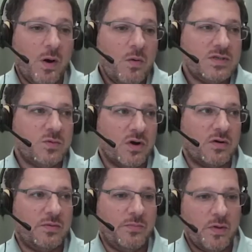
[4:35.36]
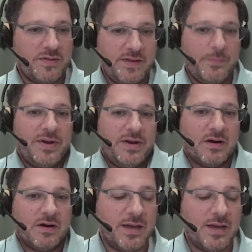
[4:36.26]
always work on both
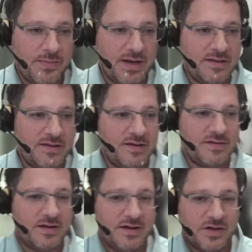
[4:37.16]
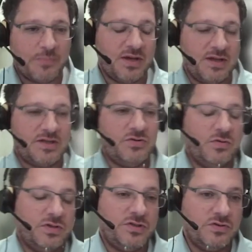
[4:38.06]
deepening our capabilities and adapting it
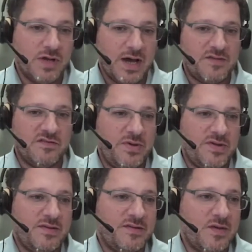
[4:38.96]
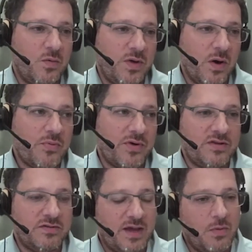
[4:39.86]
to new lines of business. So we
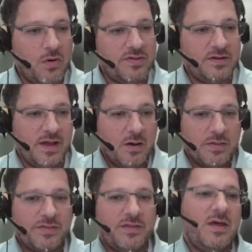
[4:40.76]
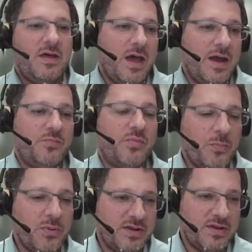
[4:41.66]
operate today both in health and in
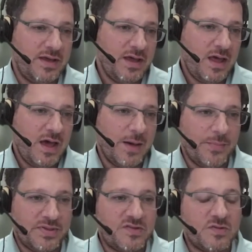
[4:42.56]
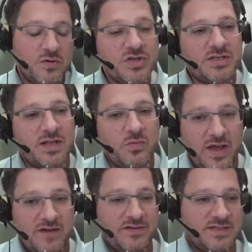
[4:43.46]
property, but the solution that
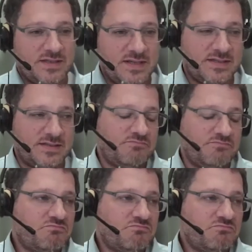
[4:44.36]
we have is